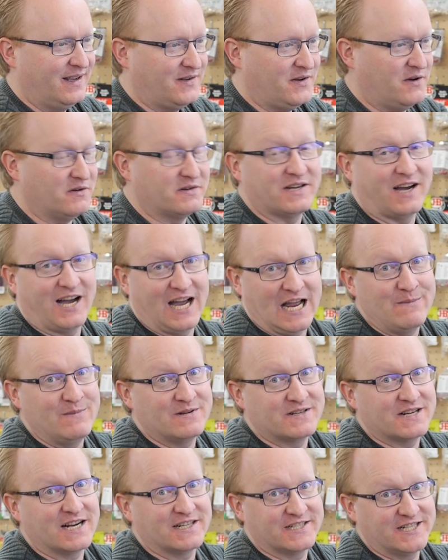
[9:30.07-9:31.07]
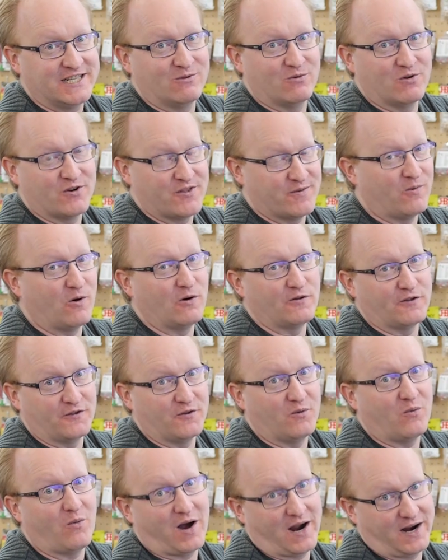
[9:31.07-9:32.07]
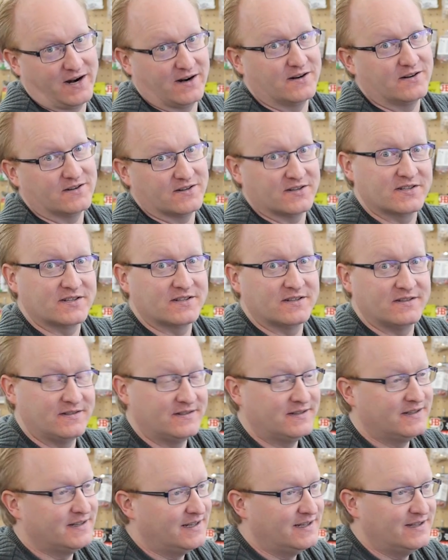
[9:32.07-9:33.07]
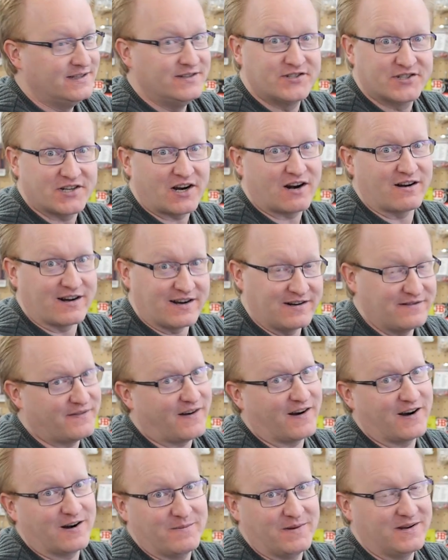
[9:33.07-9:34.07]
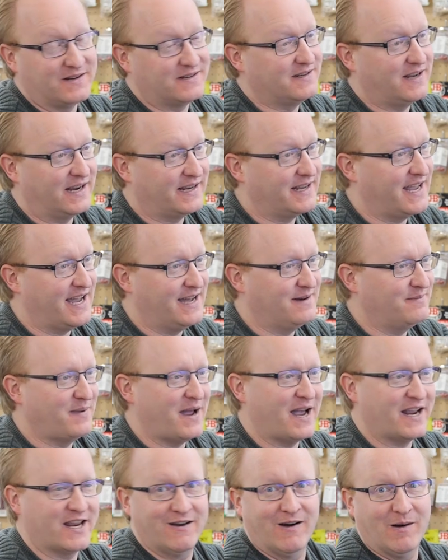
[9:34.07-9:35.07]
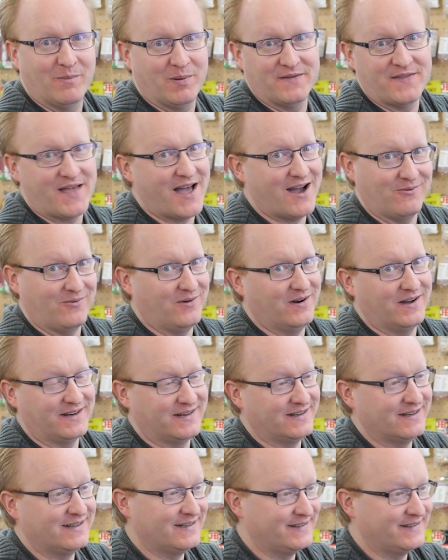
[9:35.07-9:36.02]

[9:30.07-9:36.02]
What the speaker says: your time is actually worth more than the wires. Sorry, environment, I can't back you up on that one.